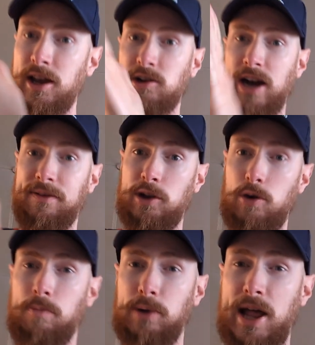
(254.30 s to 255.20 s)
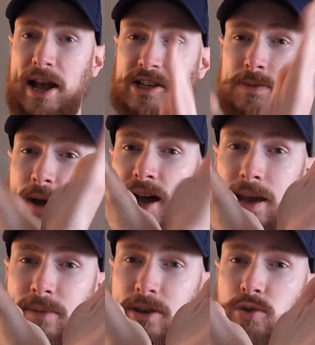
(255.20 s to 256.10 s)
You're gonna have a little blind
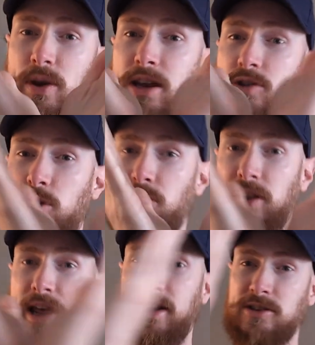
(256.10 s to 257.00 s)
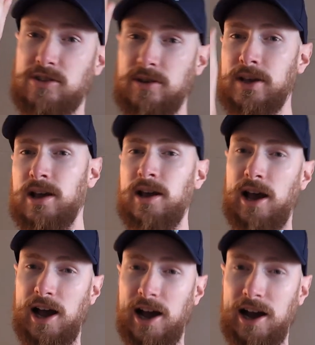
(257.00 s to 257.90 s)
spot in between 2 of the lights.
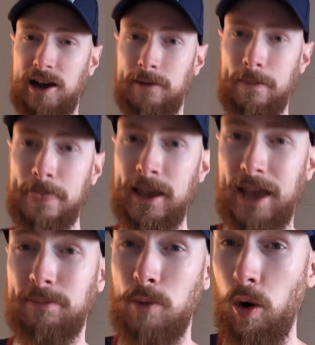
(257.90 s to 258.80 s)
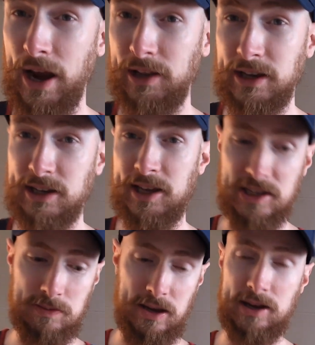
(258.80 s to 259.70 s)
And more
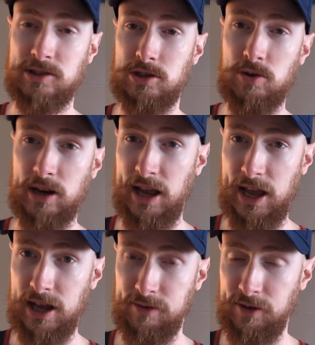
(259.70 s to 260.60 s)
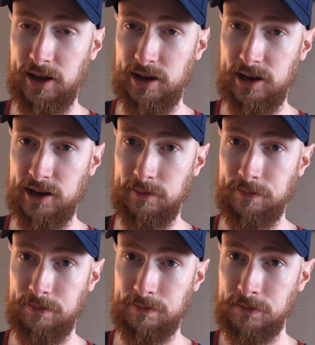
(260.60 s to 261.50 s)
LEDs means you can have a
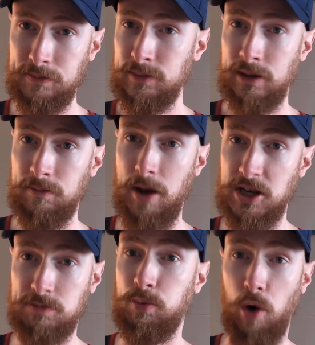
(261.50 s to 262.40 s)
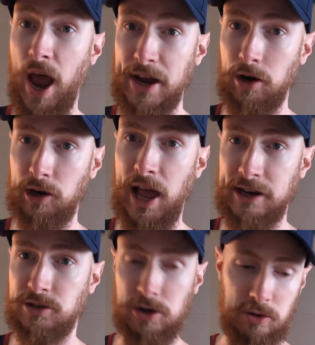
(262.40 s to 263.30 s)
much brighter
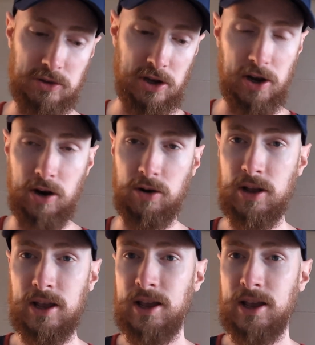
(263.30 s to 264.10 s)
light too. So